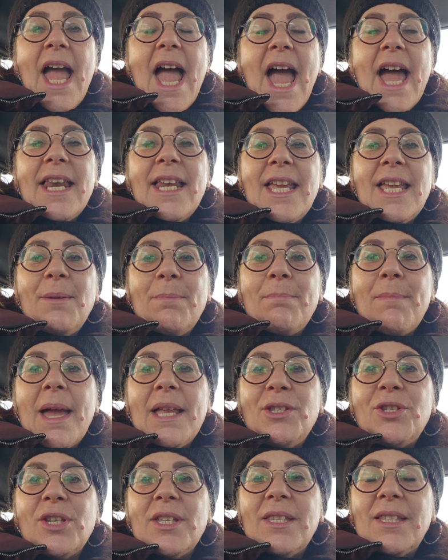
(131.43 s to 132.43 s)
And he
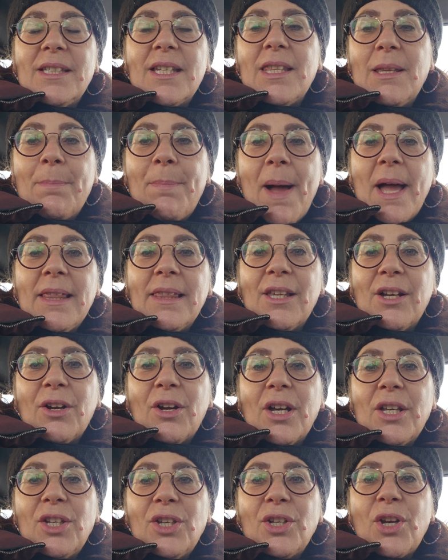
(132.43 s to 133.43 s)
mentions to the
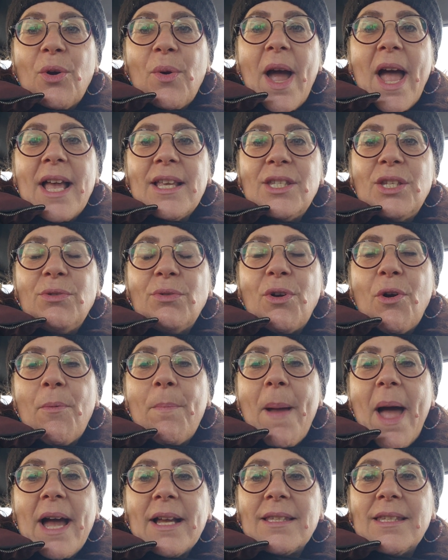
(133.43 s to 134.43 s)
butler, as you go
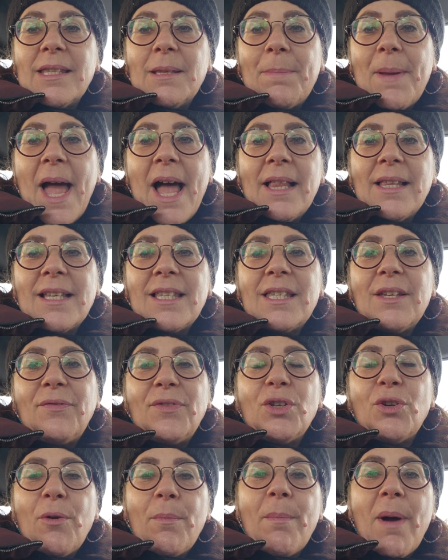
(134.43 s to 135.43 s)
back to the palace,
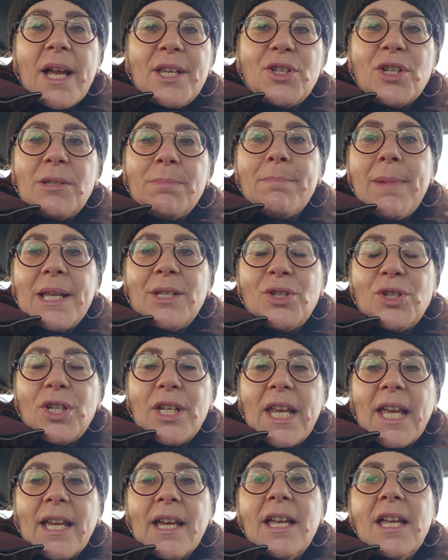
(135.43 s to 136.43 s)
if you don't mind just
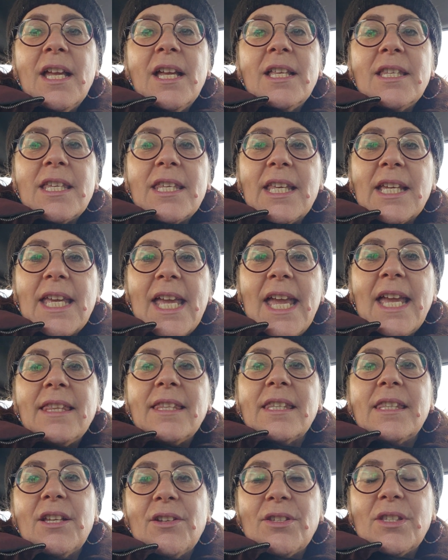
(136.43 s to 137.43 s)
mentioning to the king
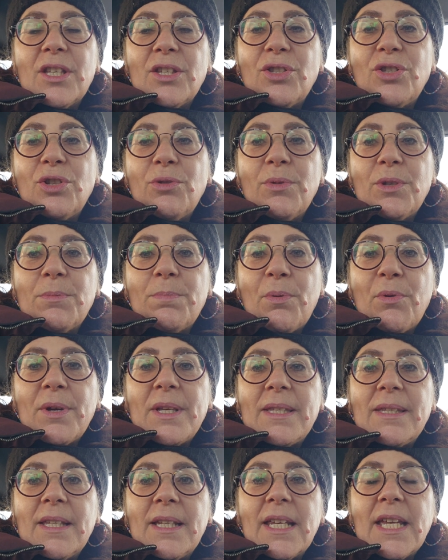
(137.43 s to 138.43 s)
that there's this Jewish boy
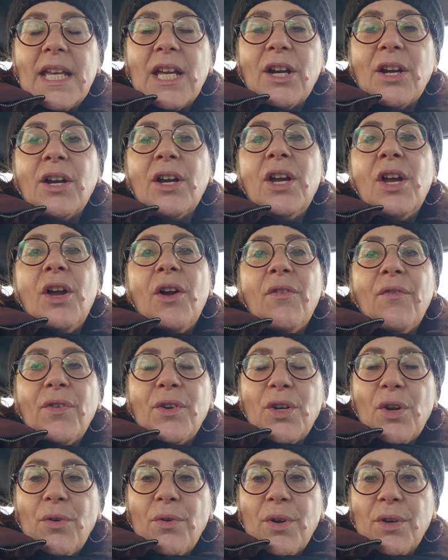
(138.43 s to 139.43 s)
sitting here for
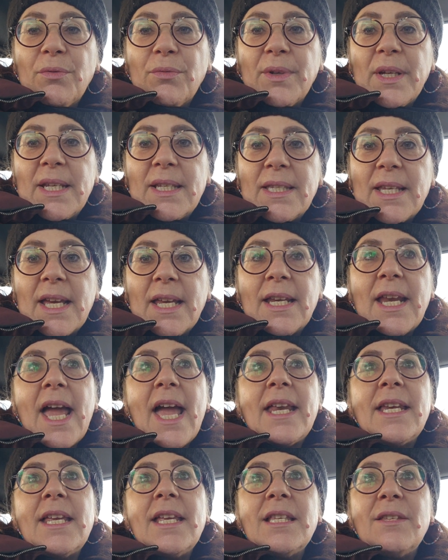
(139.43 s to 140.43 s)
no good reason,
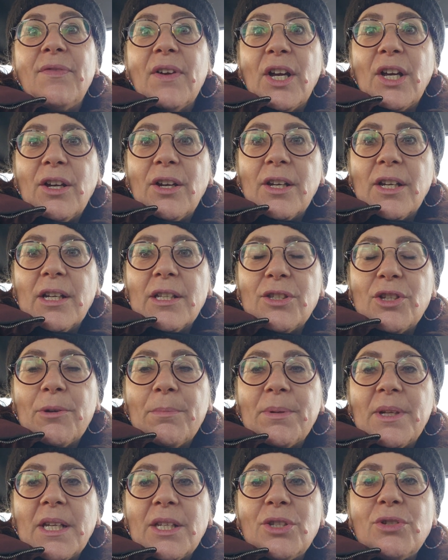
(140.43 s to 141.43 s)
and he's very good at
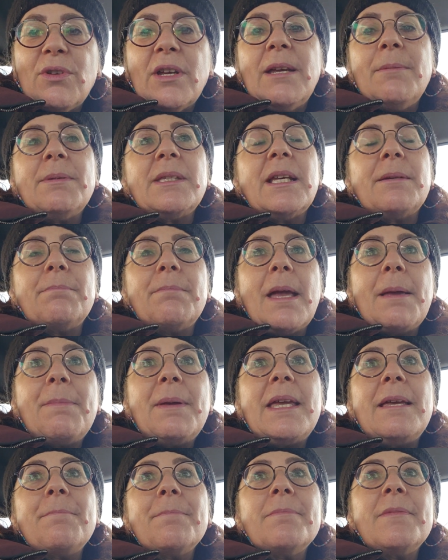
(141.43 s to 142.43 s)
interpreting dreams, and
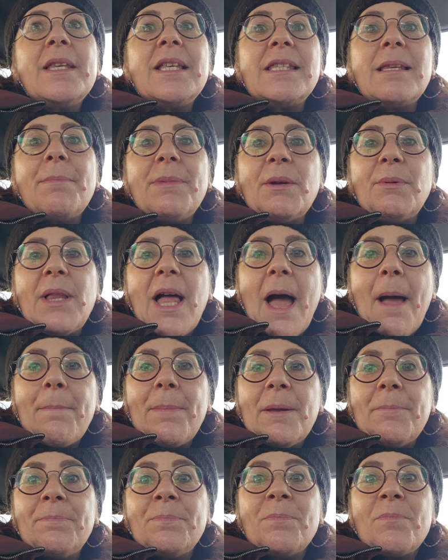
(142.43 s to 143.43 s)
maybe something will
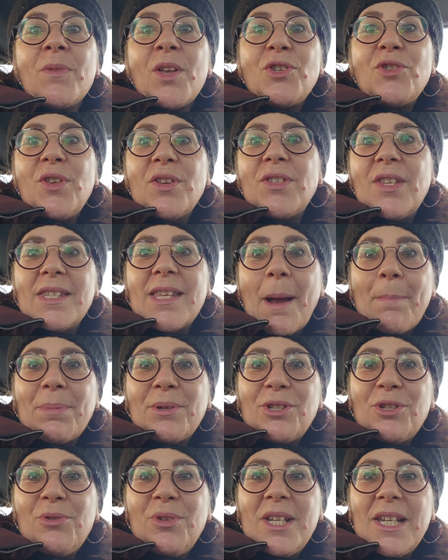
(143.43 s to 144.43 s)
happen. So there's this
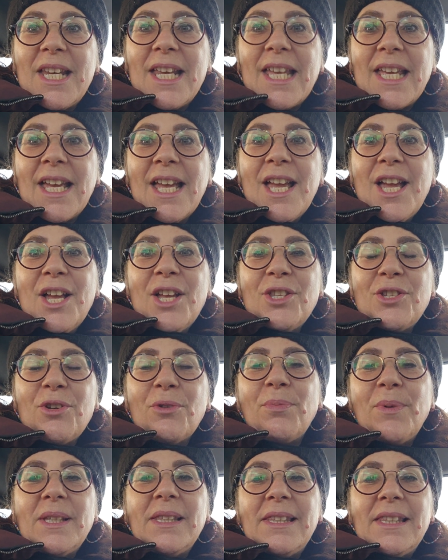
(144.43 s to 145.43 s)
opportunity
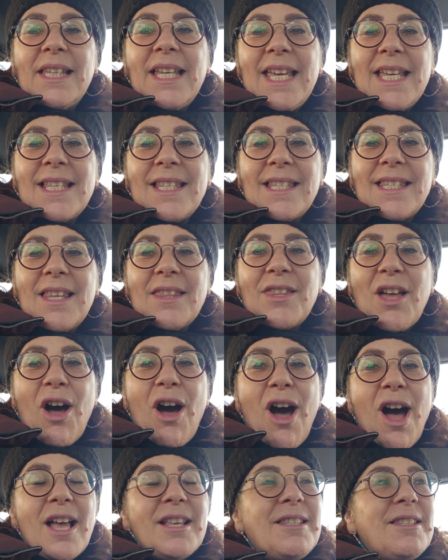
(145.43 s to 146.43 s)
to release the
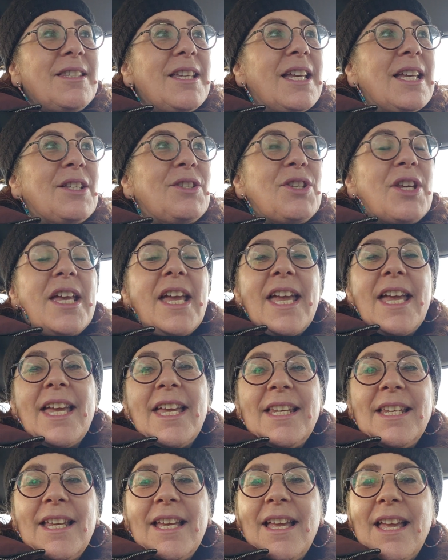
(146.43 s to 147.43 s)
hostage
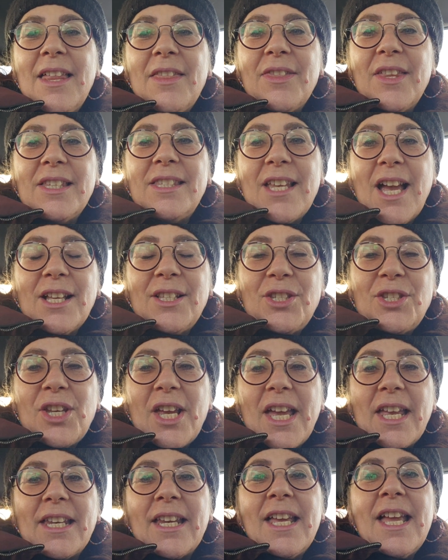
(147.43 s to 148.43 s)
in the
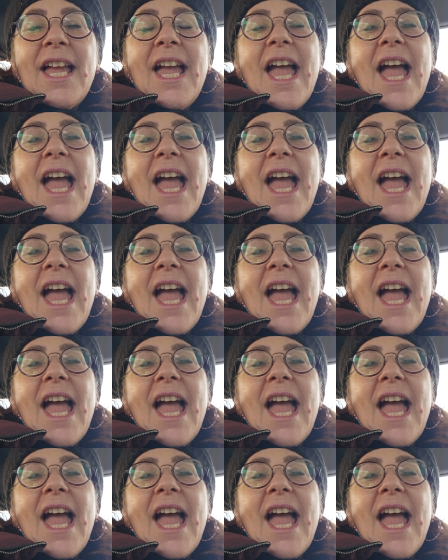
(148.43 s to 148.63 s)
dungeon.